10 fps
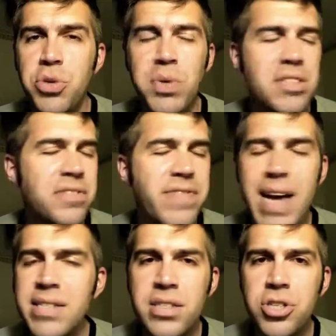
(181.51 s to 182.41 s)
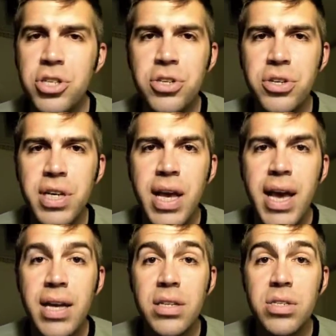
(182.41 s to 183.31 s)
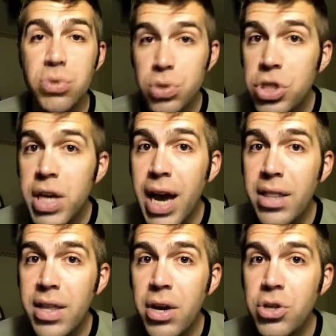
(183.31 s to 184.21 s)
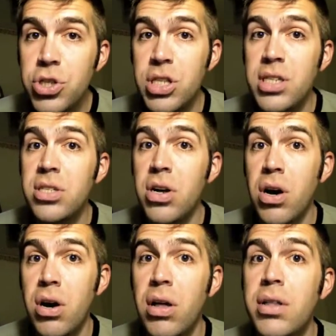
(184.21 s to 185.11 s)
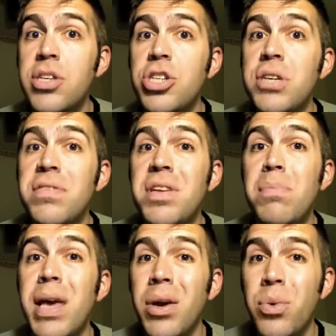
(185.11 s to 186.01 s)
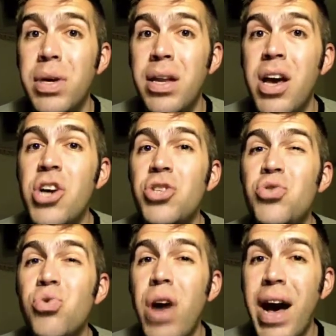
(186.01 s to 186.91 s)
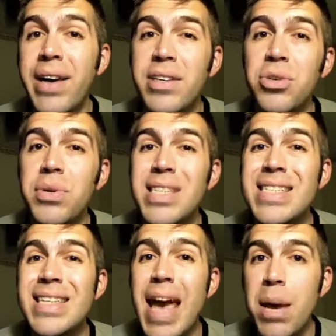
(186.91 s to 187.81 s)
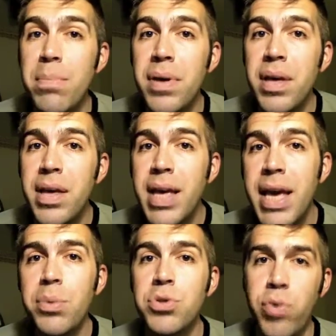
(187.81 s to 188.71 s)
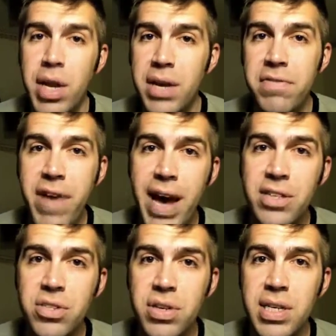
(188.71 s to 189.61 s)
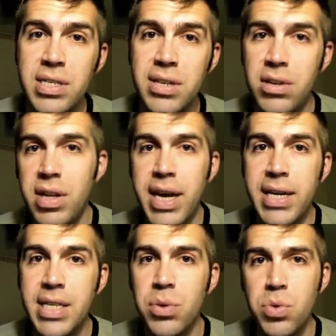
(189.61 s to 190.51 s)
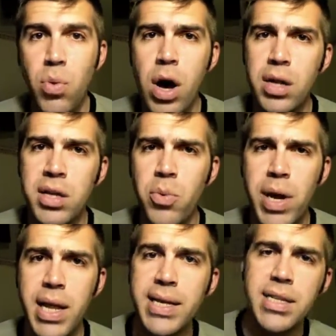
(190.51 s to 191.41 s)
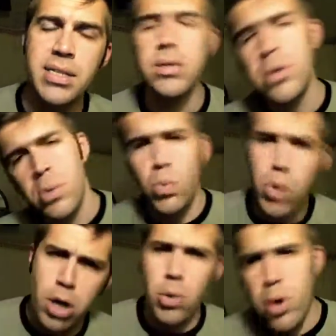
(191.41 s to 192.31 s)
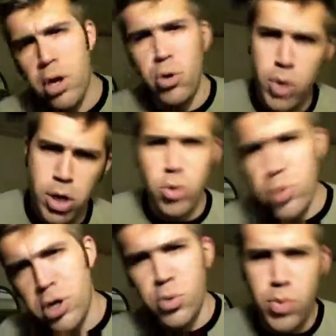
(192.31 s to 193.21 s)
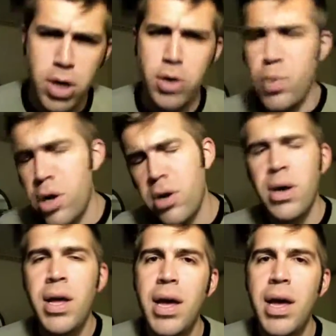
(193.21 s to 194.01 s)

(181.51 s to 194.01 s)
went as fast as she could, and as soon as she got there, she saw the shifty penguin trying to escape. He was running fast on his little legs. He was waddling away like this. Waddle, waddle, waddle, waddle, waddle, waddle.